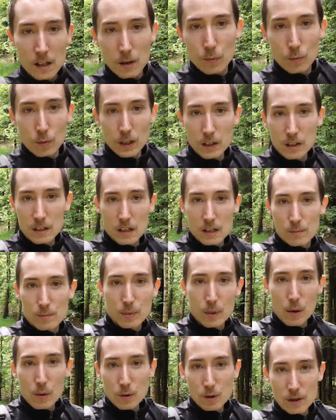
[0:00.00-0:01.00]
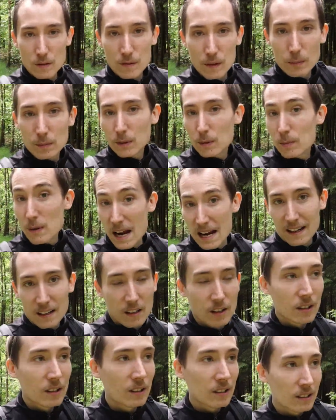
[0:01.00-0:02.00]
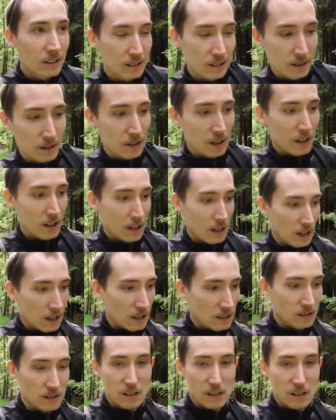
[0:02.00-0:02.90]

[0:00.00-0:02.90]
we're gonna approach it from the back and